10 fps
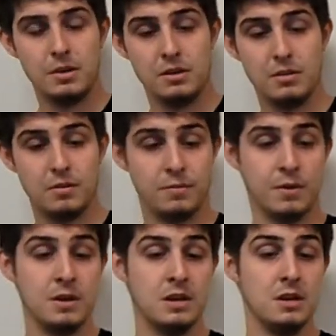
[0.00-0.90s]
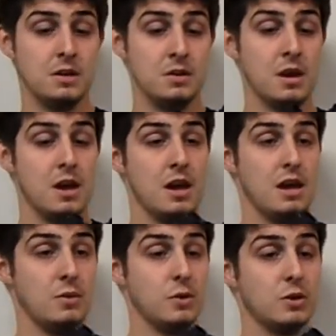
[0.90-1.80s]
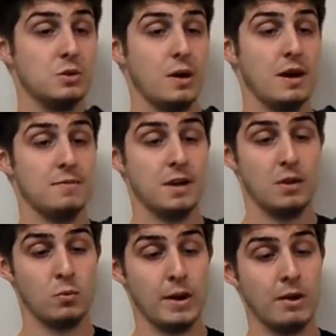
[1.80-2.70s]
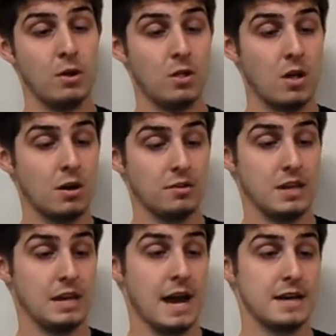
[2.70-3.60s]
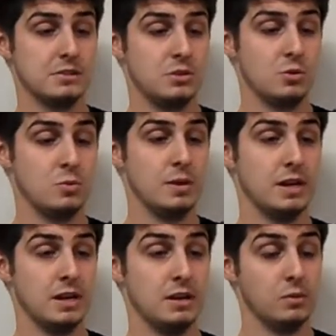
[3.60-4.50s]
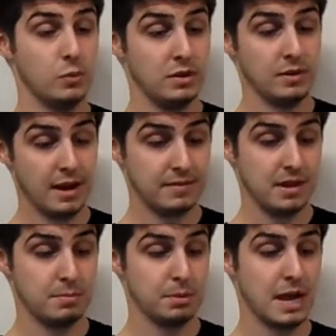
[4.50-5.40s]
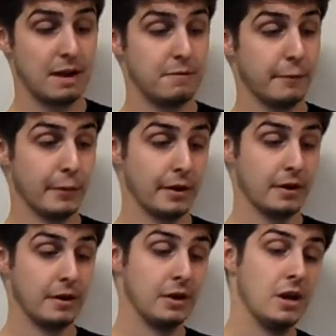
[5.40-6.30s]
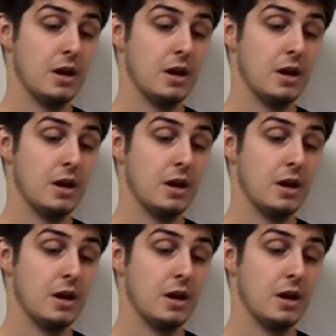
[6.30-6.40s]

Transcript: in the front here, and we also have a rail along the gas tube, and we have a black foreguard.